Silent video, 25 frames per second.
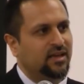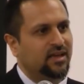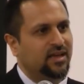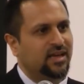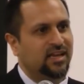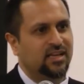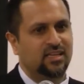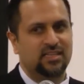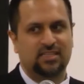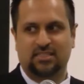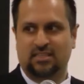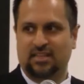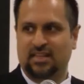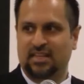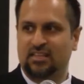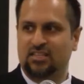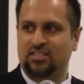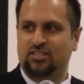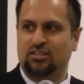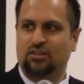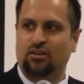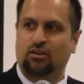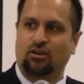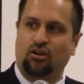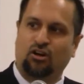his
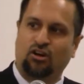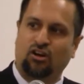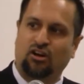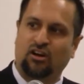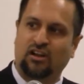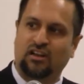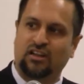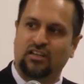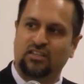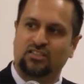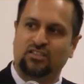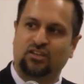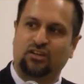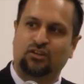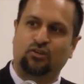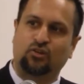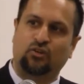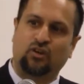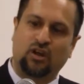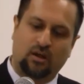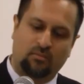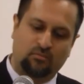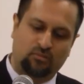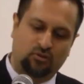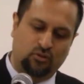listener or her listener to
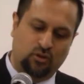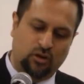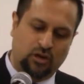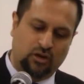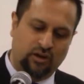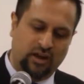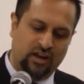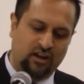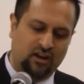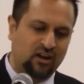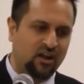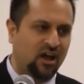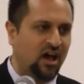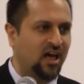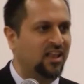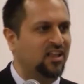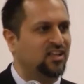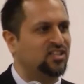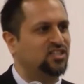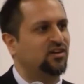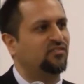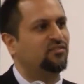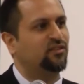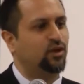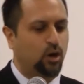come to a greater
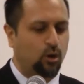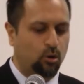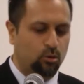knowledge of their